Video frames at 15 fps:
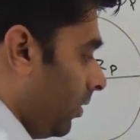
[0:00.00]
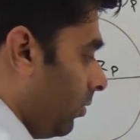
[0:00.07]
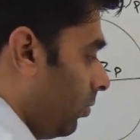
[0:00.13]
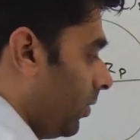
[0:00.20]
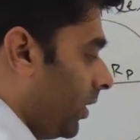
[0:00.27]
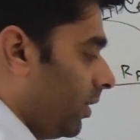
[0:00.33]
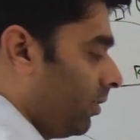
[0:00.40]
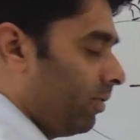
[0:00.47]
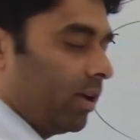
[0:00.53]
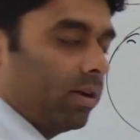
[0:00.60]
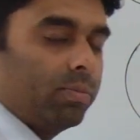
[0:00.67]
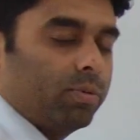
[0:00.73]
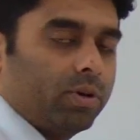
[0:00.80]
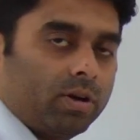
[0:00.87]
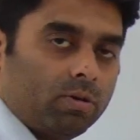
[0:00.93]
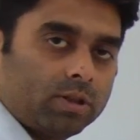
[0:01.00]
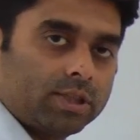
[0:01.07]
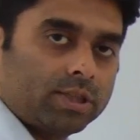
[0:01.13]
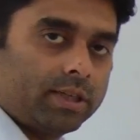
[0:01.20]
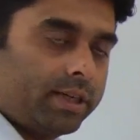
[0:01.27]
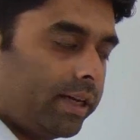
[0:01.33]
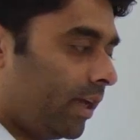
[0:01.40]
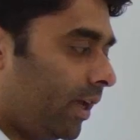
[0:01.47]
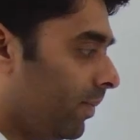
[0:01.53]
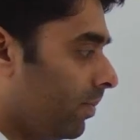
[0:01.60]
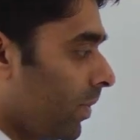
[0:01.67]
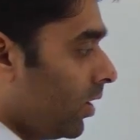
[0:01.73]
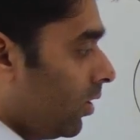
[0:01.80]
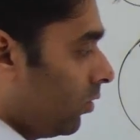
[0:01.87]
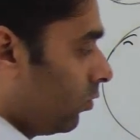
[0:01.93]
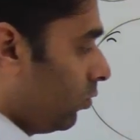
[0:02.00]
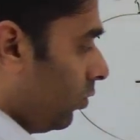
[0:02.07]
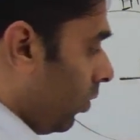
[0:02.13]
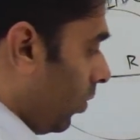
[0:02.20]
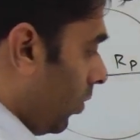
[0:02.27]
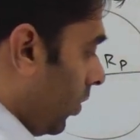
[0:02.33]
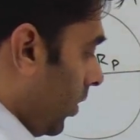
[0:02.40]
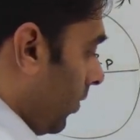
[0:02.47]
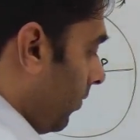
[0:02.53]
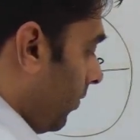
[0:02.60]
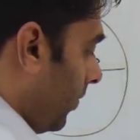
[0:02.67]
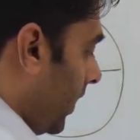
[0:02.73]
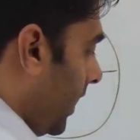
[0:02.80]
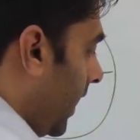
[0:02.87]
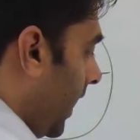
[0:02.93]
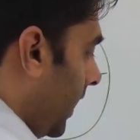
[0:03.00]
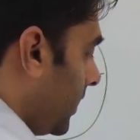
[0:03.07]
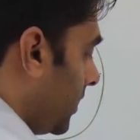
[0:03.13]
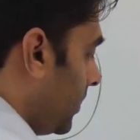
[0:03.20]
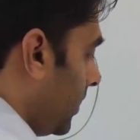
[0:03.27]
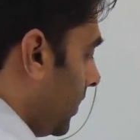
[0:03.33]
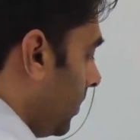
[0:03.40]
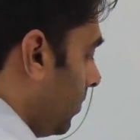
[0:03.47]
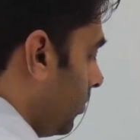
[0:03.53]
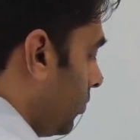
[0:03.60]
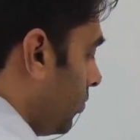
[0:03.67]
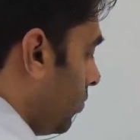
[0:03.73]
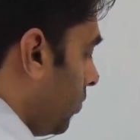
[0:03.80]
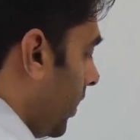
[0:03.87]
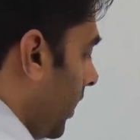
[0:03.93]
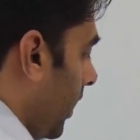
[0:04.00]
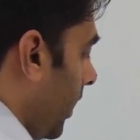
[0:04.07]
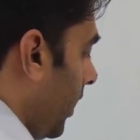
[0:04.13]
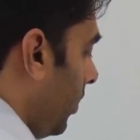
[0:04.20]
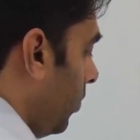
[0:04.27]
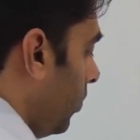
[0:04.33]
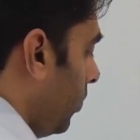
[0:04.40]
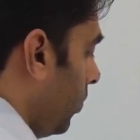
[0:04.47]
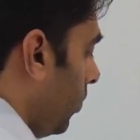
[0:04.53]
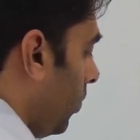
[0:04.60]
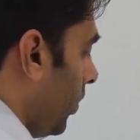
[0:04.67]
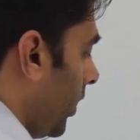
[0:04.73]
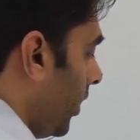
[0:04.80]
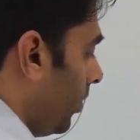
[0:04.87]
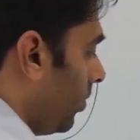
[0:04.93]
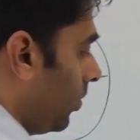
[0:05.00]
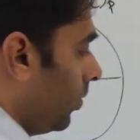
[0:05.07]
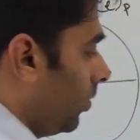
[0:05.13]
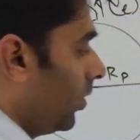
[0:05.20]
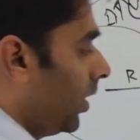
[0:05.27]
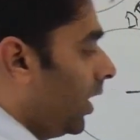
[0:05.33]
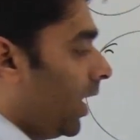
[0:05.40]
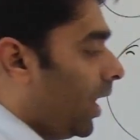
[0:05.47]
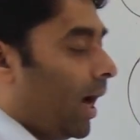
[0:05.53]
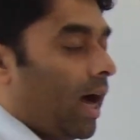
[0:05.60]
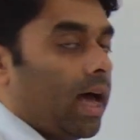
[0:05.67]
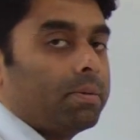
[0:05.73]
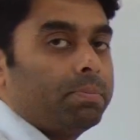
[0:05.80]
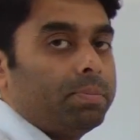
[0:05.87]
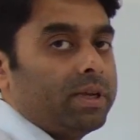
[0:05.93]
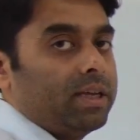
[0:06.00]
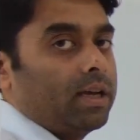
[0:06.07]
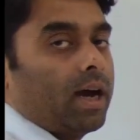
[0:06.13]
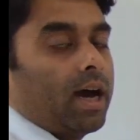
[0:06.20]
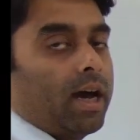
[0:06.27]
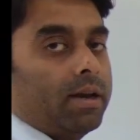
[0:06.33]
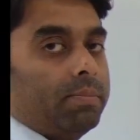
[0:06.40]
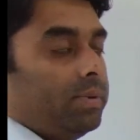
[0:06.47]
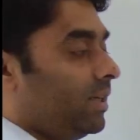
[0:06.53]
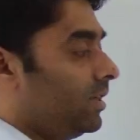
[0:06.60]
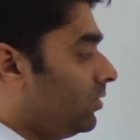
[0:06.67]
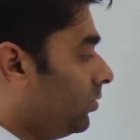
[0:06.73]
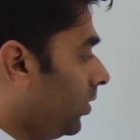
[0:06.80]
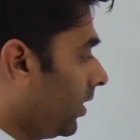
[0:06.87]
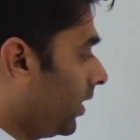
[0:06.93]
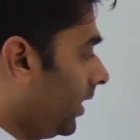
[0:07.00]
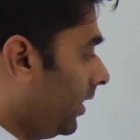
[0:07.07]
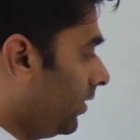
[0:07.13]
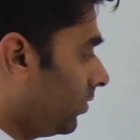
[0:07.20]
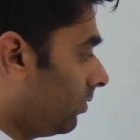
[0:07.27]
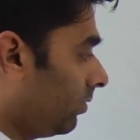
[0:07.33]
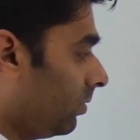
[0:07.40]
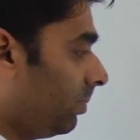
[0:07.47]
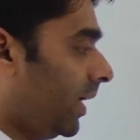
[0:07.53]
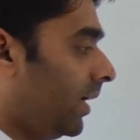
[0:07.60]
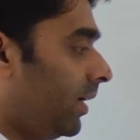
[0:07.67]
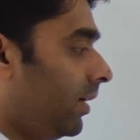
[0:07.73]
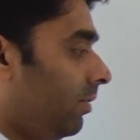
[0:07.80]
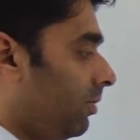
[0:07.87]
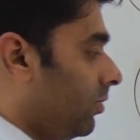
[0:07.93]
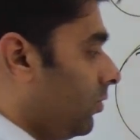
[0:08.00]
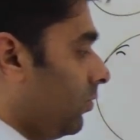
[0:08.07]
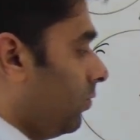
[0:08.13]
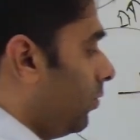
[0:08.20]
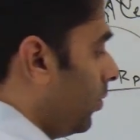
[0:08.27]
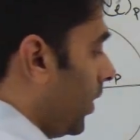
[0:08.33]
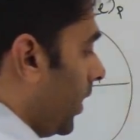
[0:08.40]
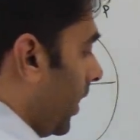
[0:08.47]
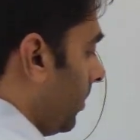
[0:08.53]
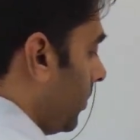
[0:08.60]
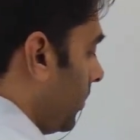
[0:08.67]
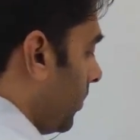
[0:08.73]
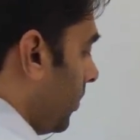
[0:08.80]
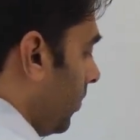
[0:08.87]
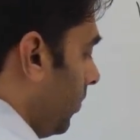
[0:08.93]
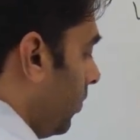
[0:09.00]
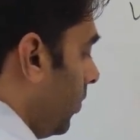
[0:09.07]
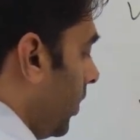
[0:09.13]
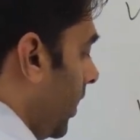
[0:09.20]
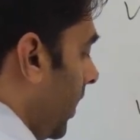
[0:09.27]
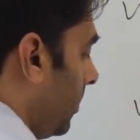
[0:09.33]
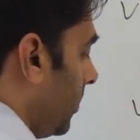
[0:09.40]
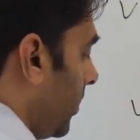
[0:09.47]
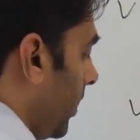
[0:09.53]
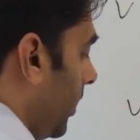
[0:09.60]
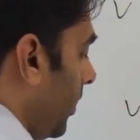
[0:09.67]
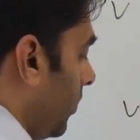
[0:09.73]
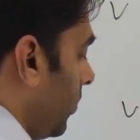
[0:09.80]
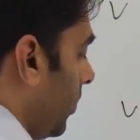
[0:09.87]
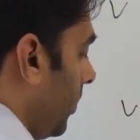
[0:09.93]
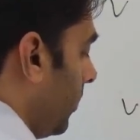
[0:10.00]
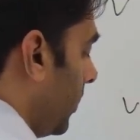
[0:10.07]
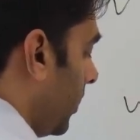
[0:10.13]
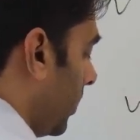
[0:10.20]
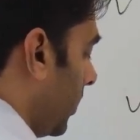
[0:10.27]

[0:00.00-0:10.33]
Over here we can put a constant k. So V dash is equals to k into rho into rp. Rp is your radius of the planet, which is 4 times radius of Earth.